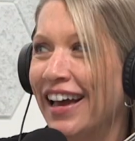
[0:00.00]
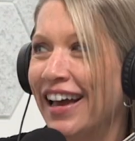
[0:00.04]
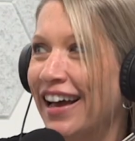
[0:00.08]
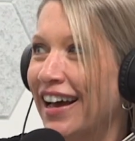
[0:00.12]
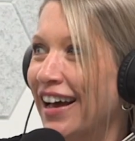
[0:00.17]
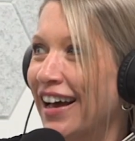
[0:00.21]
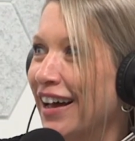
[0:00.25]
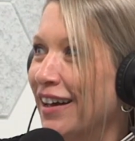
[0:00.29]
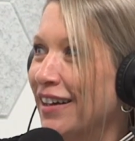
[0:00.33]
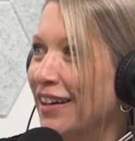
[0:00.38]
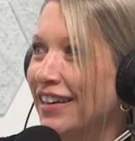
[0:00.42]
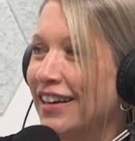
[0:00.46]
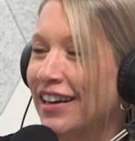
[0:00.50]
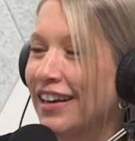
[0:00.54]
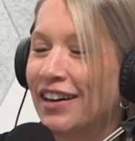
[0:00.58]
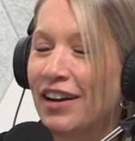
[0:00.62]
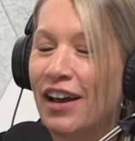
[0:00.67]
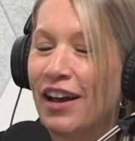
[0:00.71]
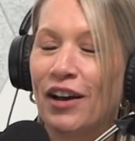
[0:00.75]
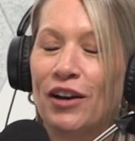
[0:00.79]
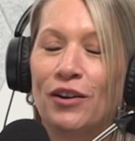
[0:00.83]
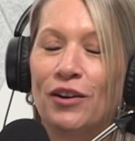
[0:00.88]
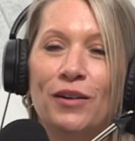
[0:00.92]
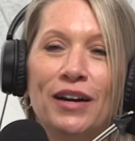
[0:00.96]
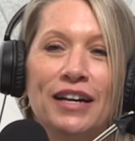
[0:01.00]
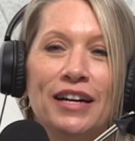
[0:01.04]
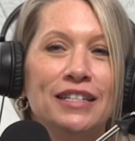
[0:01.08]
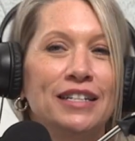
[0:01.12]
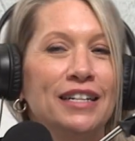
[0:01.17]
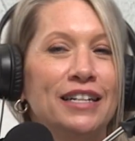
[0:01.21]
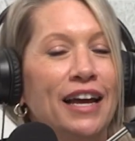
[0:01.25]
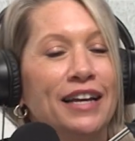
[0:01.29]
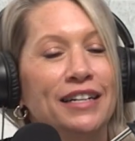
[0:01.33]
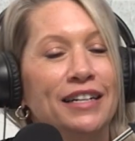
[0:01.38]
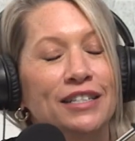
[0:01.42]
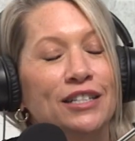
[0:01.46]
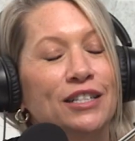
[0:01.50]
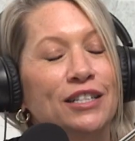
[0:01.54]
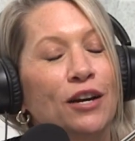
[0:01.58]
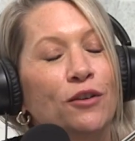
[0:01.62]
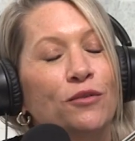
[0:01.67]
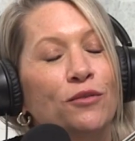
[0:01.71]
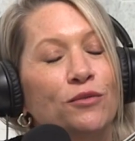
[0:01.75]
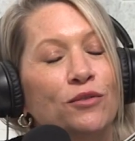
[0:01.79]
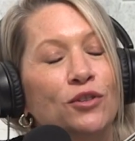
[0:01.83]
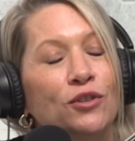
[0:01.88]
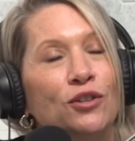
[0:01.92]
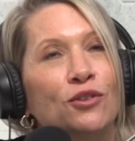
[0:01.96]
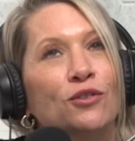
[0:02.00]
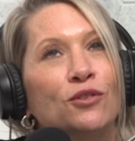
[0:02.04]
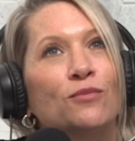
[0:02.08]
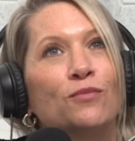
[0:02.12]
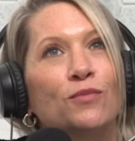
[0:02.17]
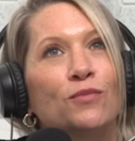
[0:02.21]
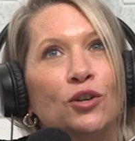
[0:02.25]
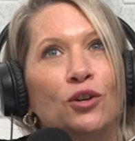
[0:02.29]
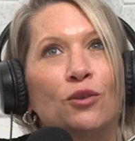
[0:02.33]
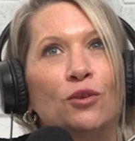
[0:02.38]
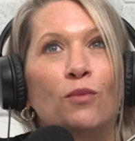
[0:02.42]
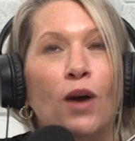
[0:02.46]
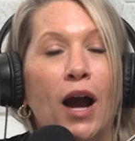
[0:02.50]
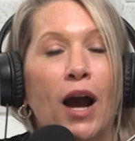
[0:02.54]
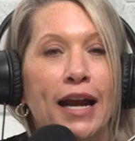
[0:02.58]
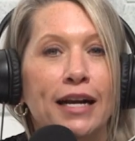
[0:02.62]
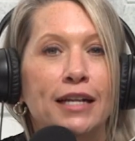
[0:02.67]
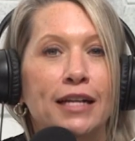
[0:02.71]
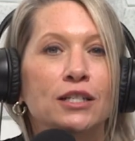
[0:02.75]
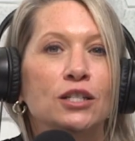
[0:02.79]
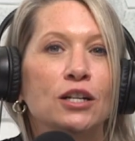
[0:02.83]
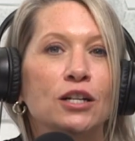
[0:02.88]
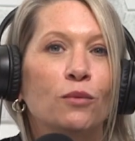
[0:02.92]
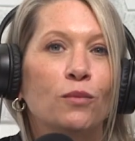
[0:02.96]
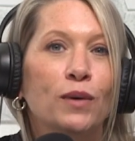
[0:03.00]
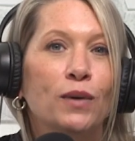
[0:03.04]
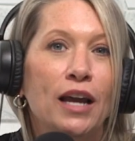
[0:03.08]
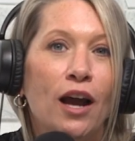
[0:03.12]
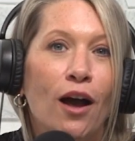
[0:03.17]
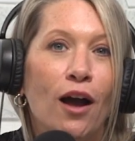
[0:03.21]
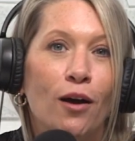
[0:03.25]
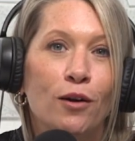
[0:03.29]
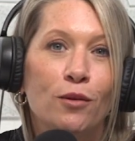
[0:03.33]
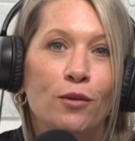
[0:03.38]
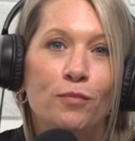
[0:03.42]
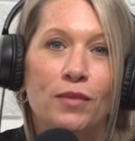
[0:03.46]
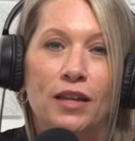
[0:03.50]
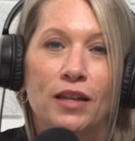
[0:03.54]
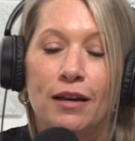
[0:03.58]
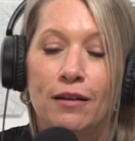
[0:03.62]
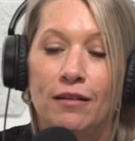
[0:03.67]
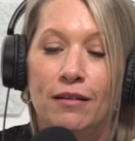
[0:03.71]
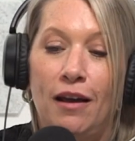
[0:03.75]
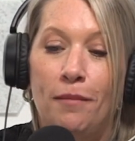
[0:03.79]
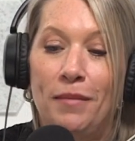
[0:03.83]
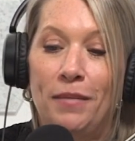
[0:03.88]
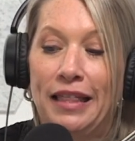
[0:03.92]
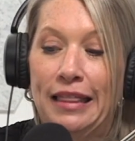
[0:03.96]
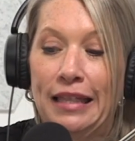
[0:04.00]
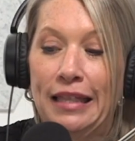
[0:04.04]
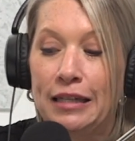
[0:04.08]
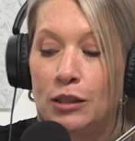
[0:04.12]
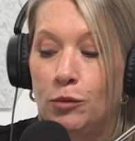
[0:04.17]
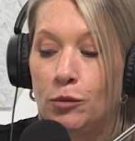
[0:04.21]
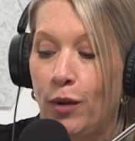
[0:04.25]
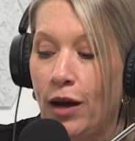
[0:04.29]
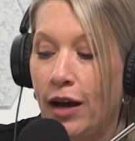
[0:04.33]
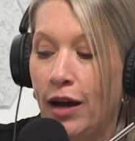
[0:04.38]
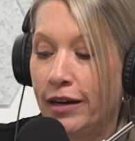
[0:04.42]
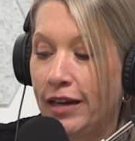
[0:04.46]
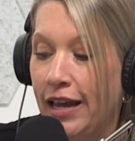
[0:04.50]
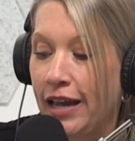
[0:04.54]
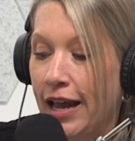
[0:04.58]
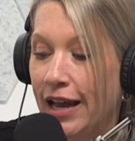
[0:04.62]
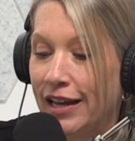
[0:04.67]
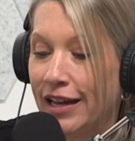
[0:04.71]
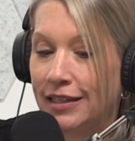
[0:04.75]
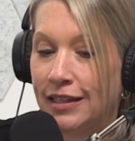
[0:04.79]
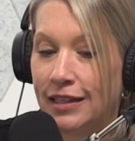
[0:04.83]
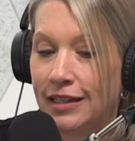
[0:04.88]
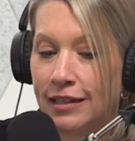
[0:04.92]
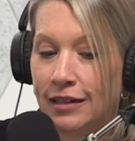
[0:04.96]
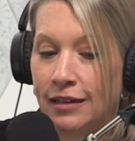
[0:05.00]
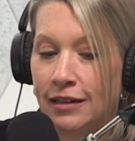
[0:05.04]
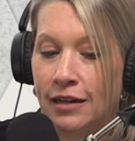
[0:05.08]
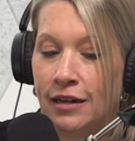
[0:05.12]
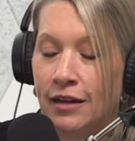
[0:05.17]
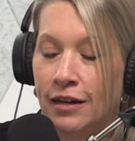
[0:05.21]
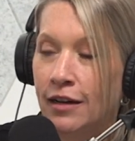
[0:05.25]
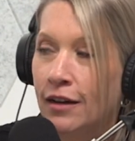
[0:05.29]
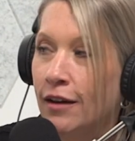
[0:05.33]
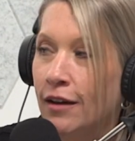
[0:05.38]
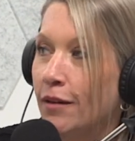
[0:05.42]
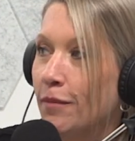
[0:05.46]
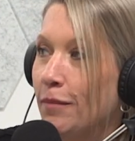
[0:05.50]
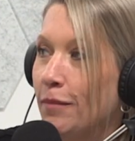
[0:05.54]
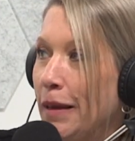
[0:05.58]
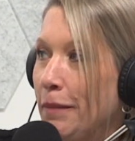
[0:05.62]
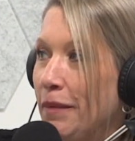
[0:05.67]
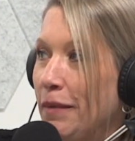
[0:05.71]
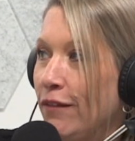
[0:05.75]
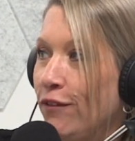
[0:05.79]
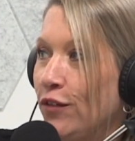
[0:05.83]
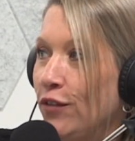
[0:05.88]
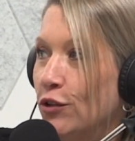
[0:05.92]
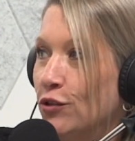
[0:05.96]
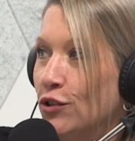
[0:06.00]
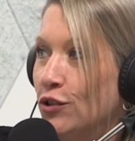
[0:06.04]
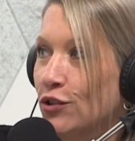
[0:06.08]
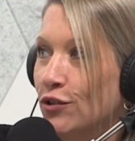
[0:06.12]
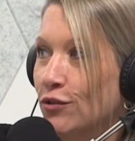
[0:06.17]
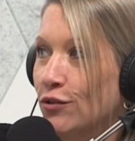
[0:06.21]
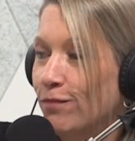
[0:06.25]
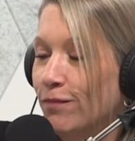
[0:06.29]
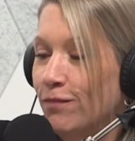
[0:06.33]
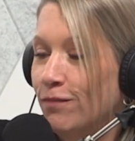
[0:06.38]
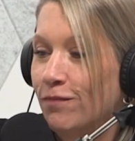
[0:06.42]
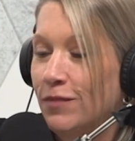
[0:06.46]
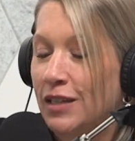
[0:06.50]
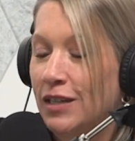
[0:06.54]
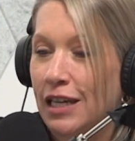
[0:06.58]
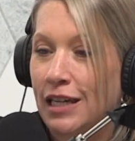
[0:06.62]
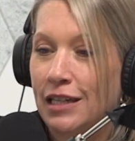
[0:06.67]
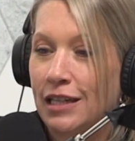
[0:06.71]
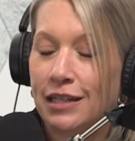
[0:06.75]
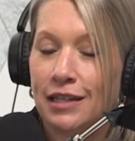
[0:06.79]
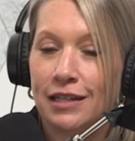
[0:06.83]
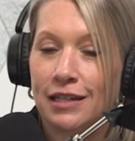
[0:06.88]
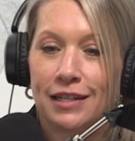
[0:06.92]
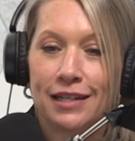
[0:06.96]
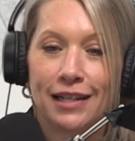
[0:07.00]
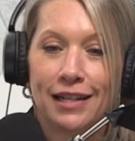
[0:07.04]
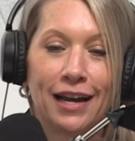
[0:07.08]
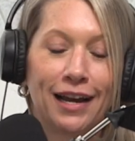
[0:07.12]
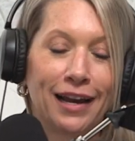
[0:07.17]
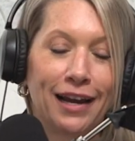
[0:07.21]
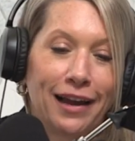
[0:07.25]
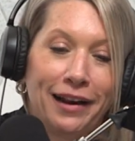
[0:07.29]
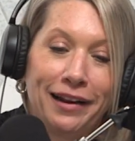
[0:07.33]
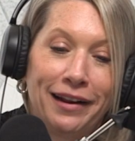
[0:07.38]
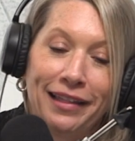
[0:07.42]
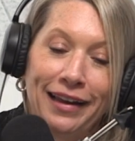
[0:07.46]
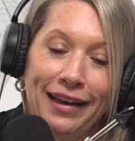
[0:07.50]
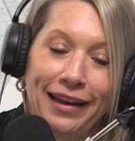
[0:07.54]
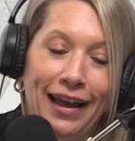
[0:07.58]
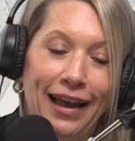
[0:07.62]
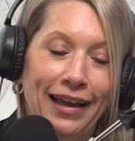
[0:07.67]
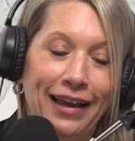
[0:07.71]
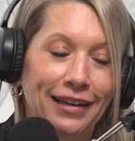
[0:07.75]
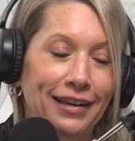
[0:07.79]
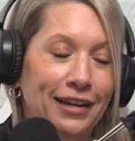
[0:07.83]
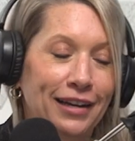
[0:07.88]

yeah, and so you're right. And so we hope that, I mean, this podcast and maybe future seasons and that kind of thing,